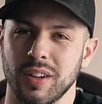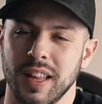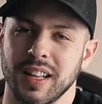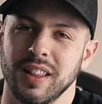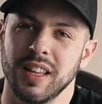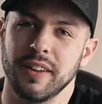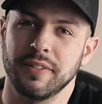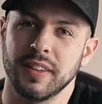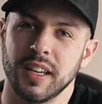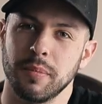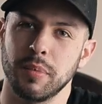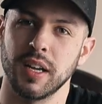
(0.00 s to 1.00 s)
are like
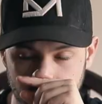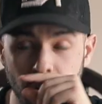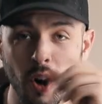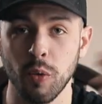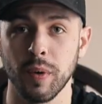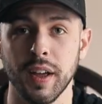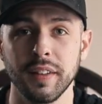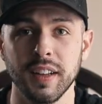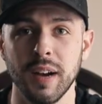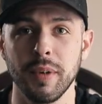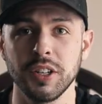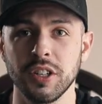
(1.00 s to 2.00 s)
lifted a bit. Oh, and
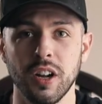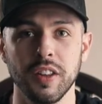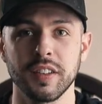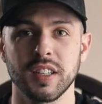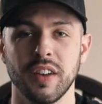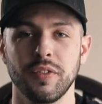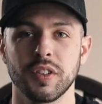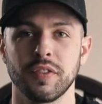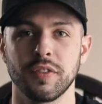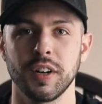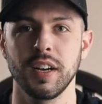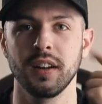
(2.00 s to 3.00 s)
did I mention all this stuff was
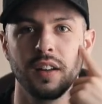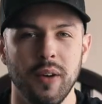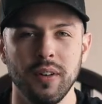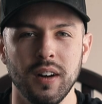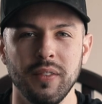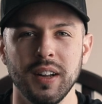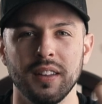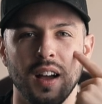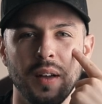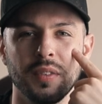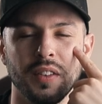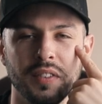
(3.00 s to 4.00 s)
free? I wonder how many
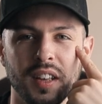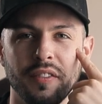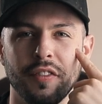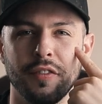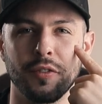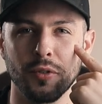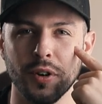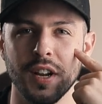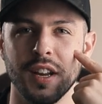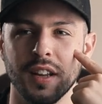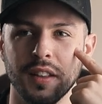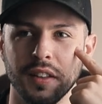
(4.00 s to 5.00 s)
times I've said
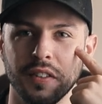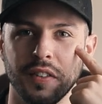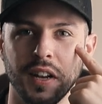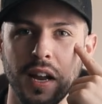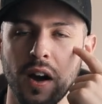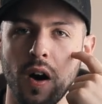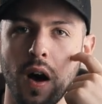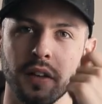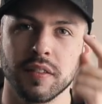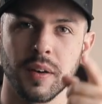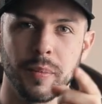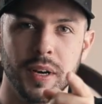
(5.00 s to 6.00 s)
free in this video.
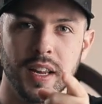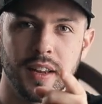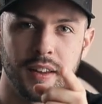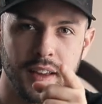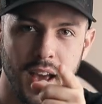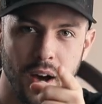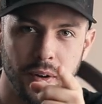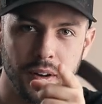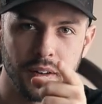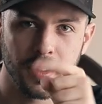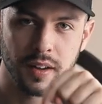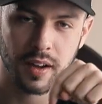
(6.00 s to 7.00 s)
Somebody count
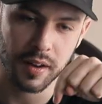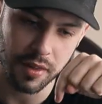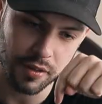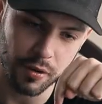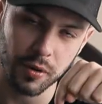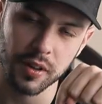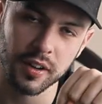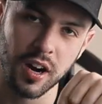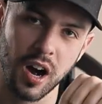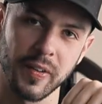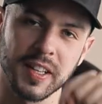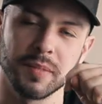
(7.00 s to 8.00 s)
it and throw it in the
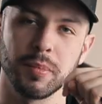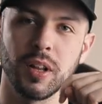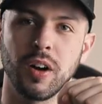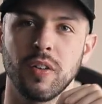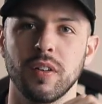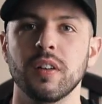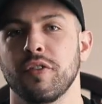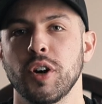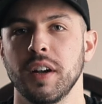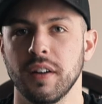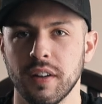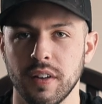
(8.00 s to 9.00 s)
comments below.
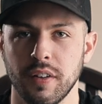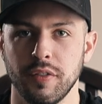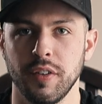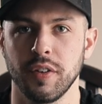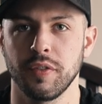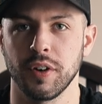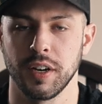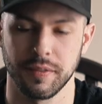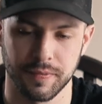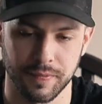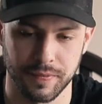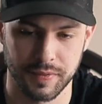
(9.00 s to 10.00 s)
Free, free, free, free.
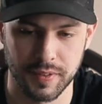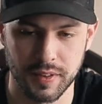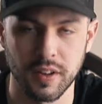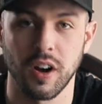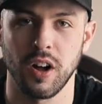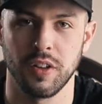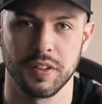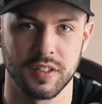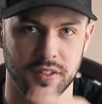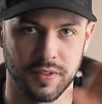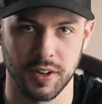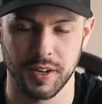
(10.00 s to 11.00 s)
All this
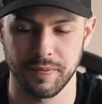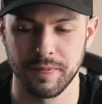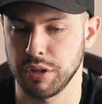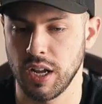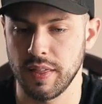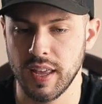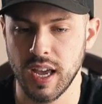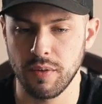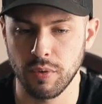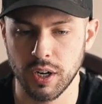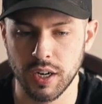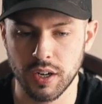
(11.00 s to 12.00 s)
is free. And
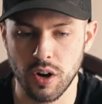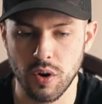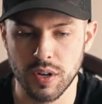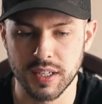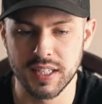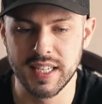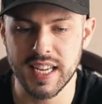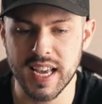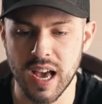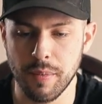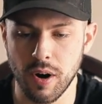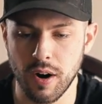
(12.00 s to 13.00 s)
then we're gonna go to
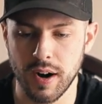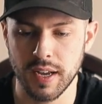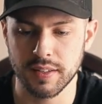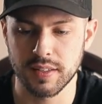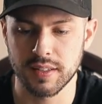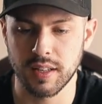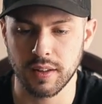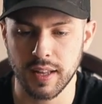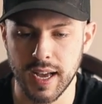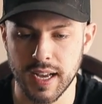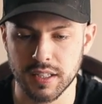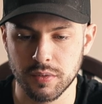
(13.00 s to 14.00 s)
DMRS is the
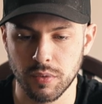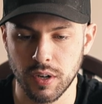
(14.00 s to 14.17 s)
last